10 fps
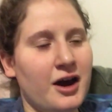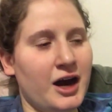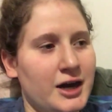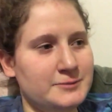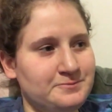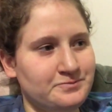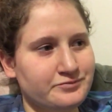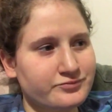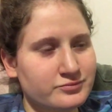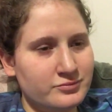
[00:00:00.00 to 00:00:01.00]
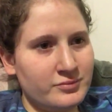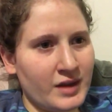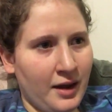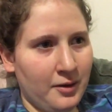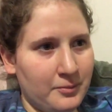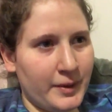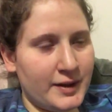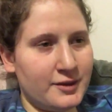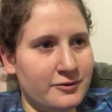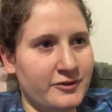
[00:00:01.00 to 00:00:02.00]

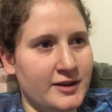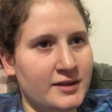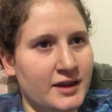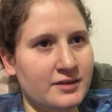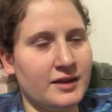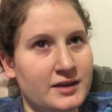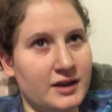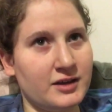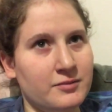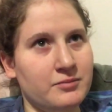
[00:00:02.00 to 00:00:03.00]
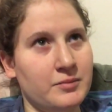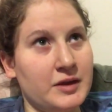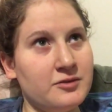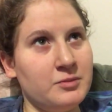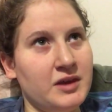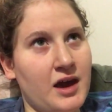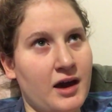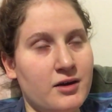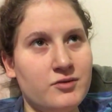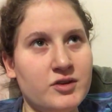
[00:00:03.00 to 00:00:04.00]
But the feeling that it makes me
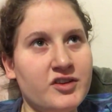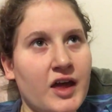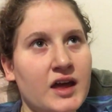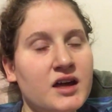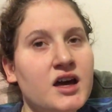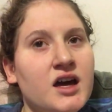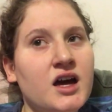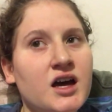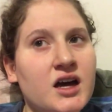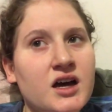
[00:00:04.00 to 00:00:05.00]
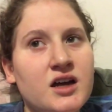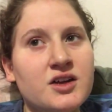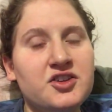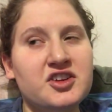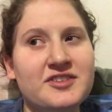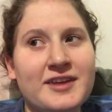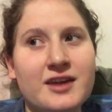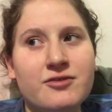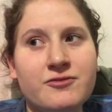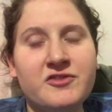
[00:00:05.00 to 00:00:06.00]
have is like, you can
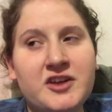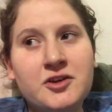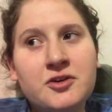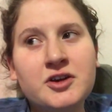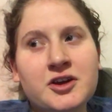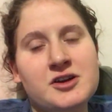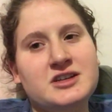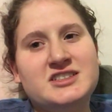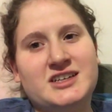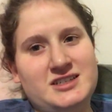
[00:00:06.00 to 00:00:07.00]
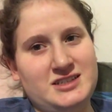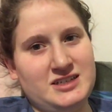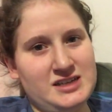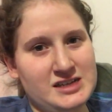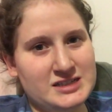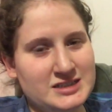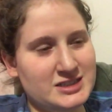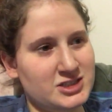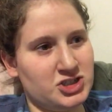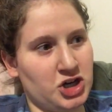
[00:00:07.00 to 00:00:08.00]
like feel your
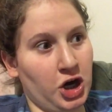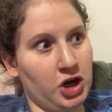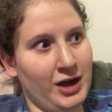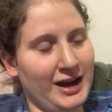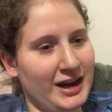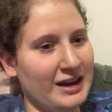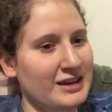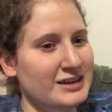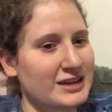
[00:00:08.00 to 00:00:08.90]
intestines churning,